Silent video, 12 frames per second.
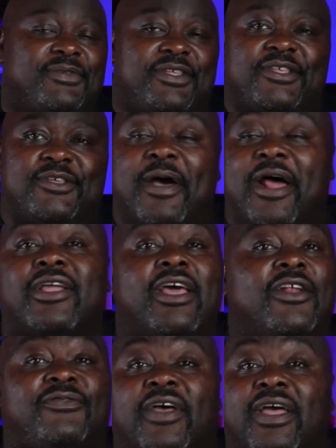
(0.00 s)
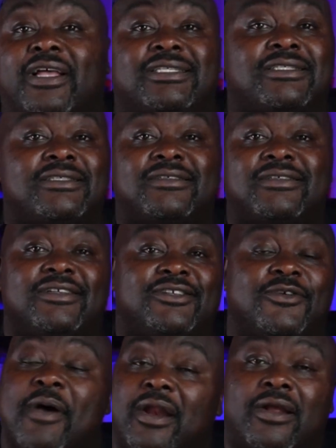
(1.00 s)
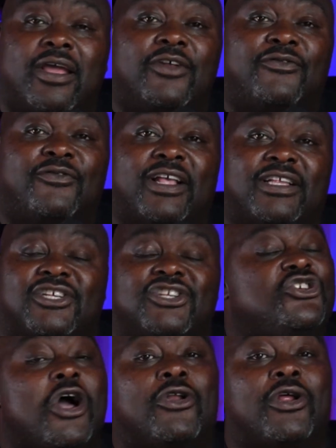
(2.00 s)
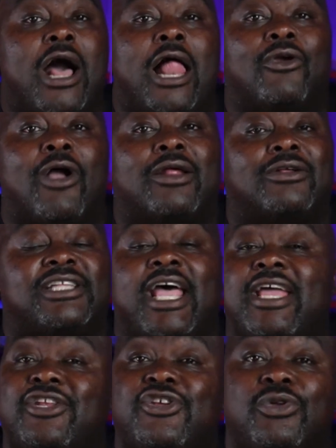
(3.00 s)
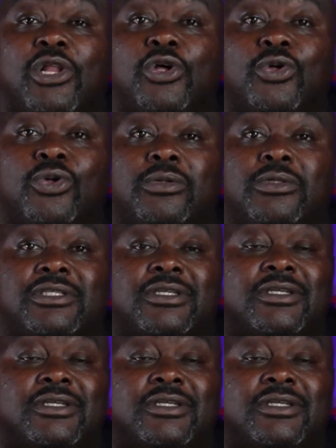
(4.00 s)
You better get it fixed. You better get it fixed. You go to Colorado State and you lose.